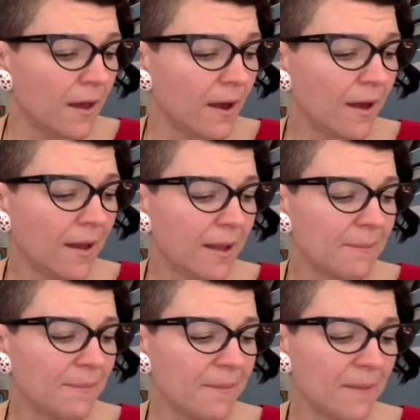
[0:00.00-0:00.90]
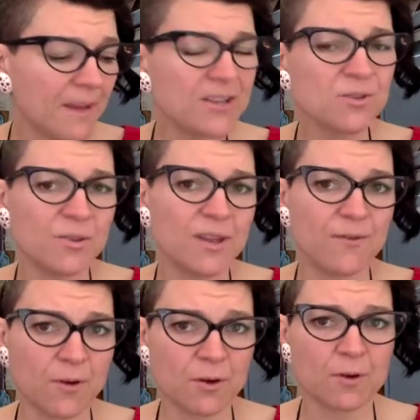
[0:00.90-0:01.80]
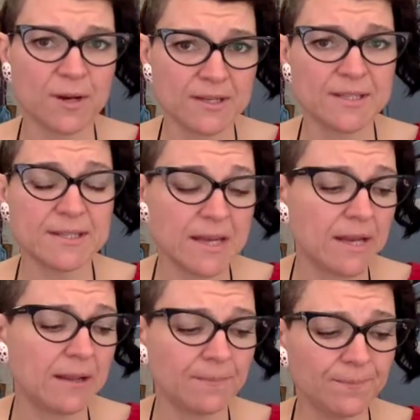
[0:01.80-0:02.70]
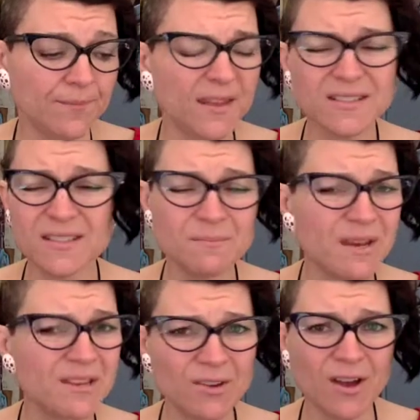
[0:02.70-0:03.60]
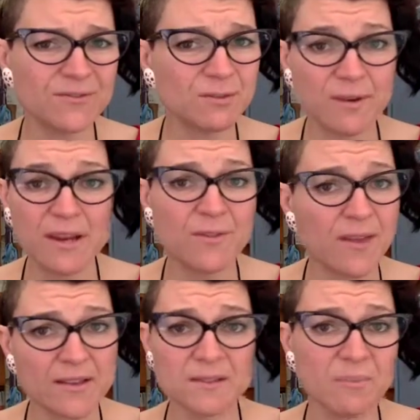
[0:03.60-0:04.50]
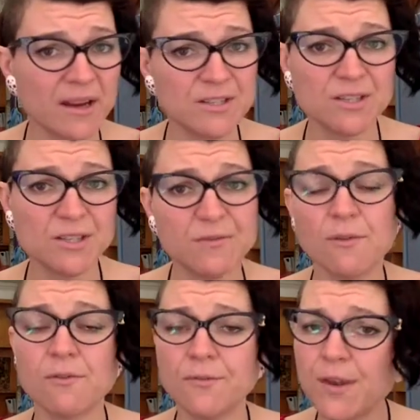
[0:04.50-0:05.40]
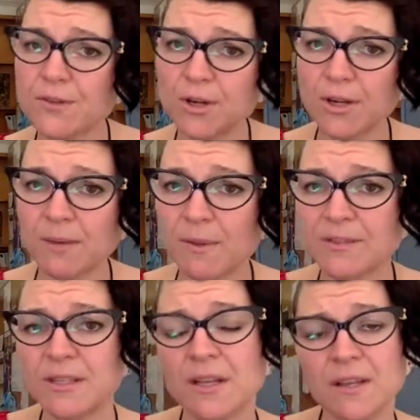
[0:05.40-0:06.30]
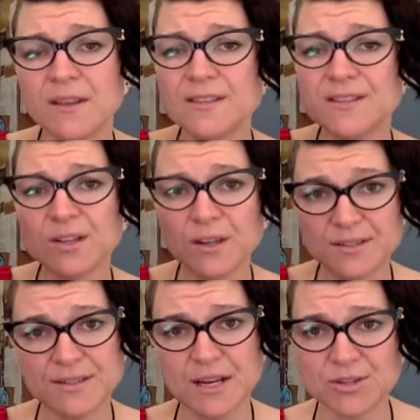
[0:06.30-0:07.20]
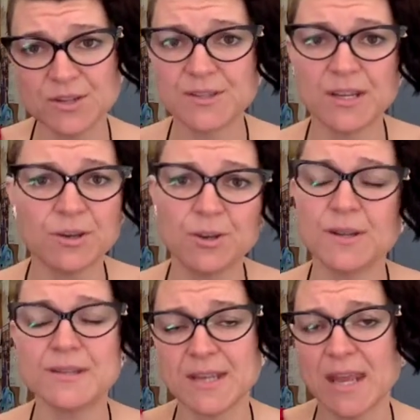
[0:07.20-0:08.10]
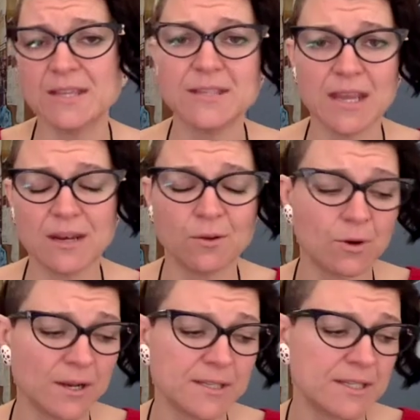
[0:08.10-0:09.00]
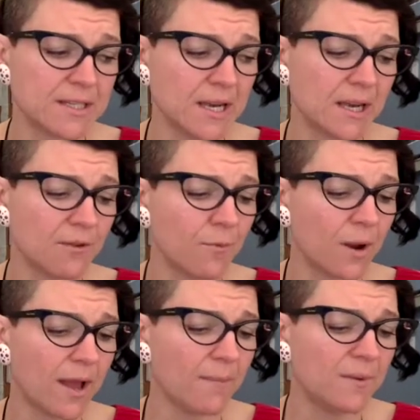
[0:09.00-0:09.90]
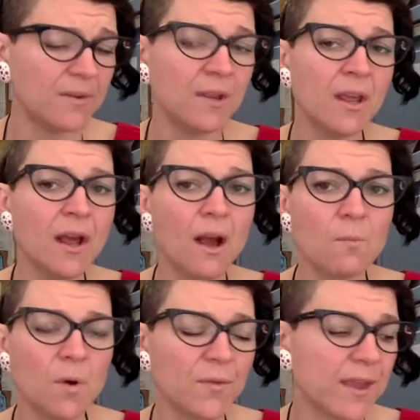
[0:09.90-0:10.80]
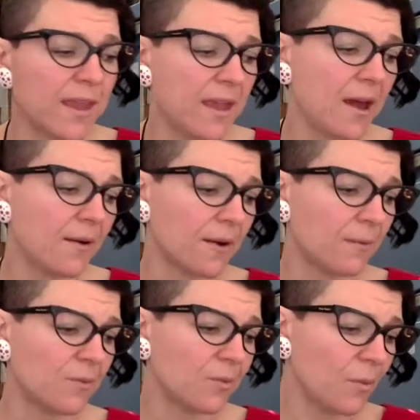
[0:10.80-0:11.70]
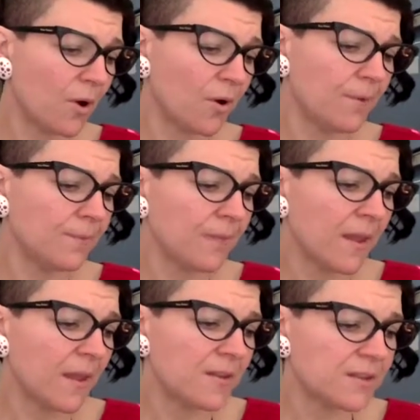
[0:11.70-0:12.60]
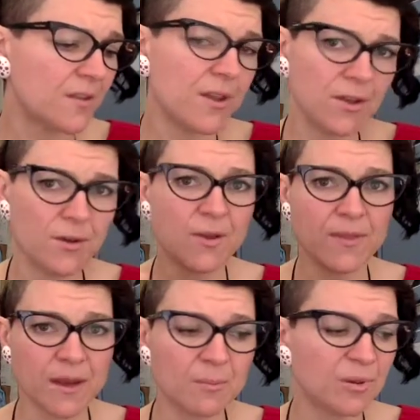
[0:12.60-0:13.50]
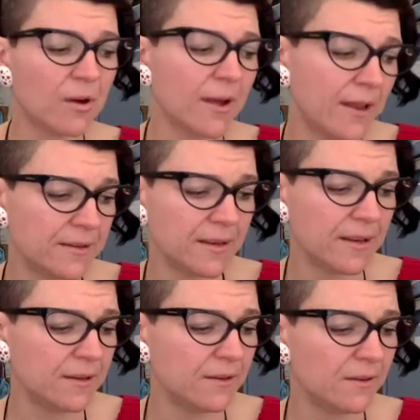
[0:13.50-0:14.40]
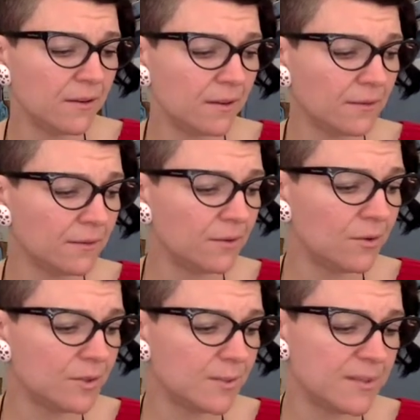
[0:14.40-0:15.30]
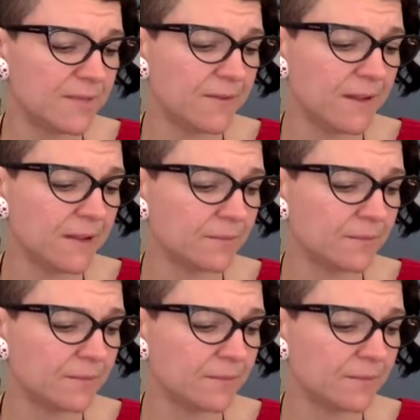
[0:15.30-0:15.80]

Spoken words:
And make sure that you've got a good understanding. That doesn't mean you have to read 1,000 pages of a review document. There's certain sections that you can scan to get a good understanding of what happened and what the key outcomes were, so that you can then apply it in your specific